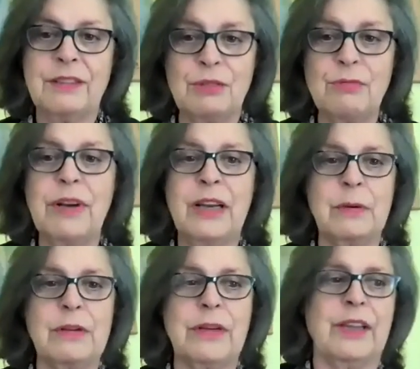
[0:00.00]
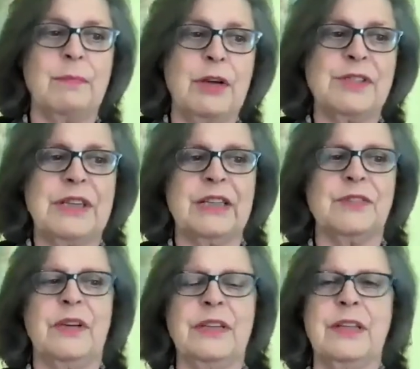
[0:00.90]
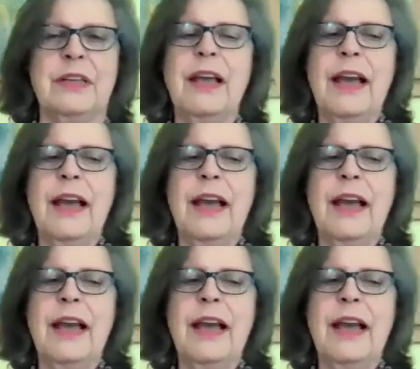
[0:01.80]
You really will get the most out of it.